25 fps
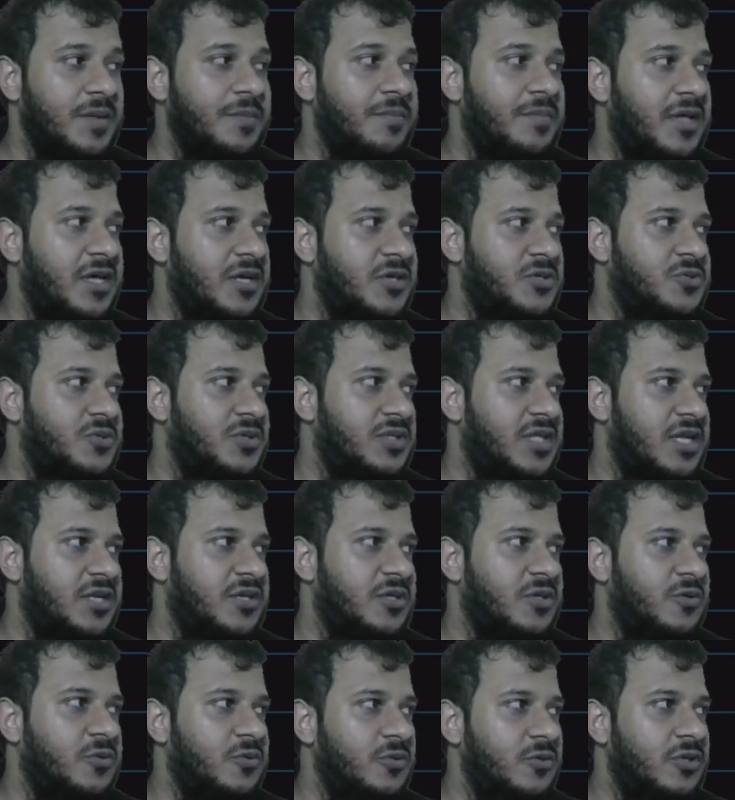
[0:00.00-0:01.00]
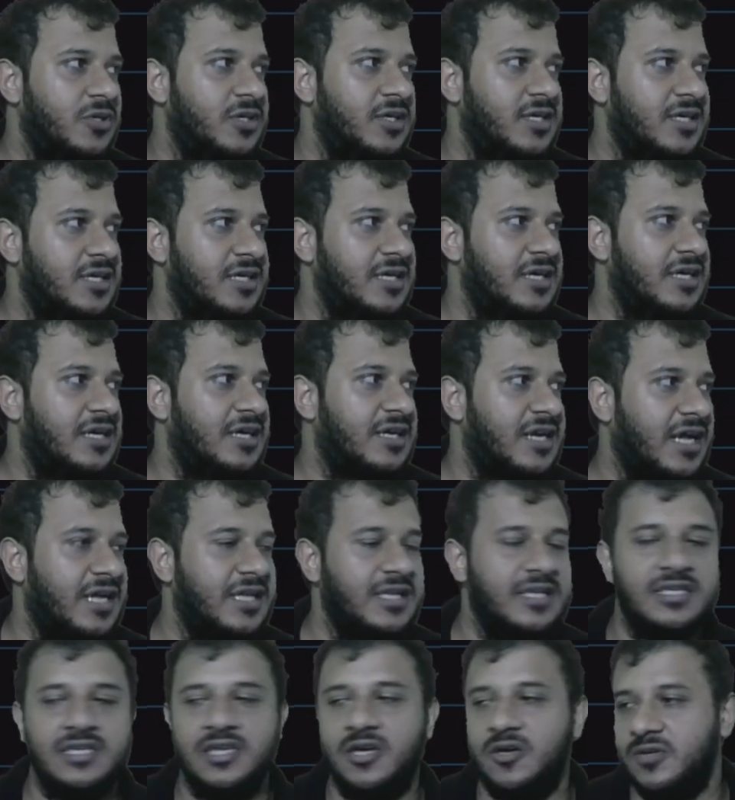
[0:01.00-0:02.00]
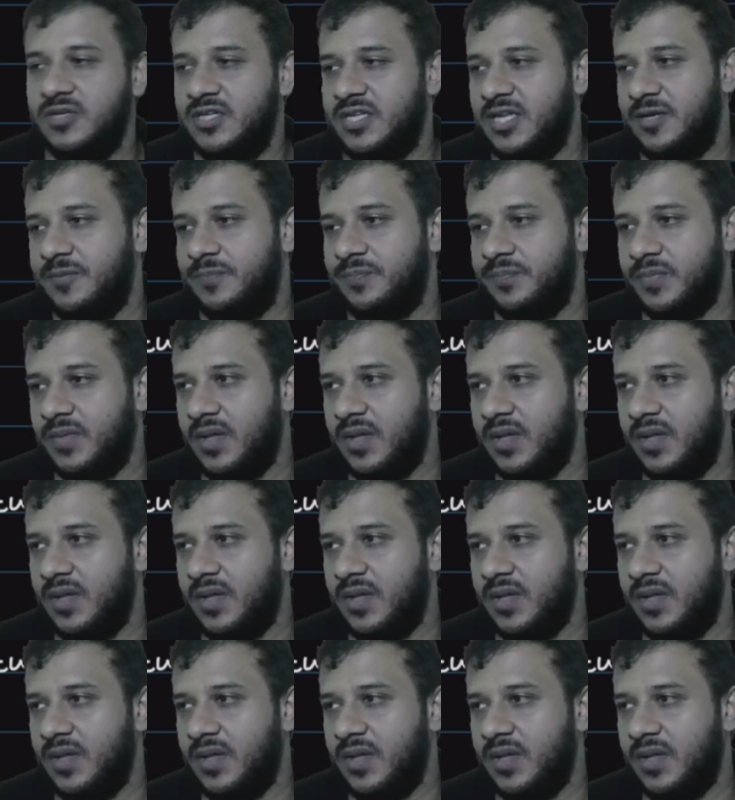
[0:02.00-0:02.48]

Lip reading: make sure that you write down it.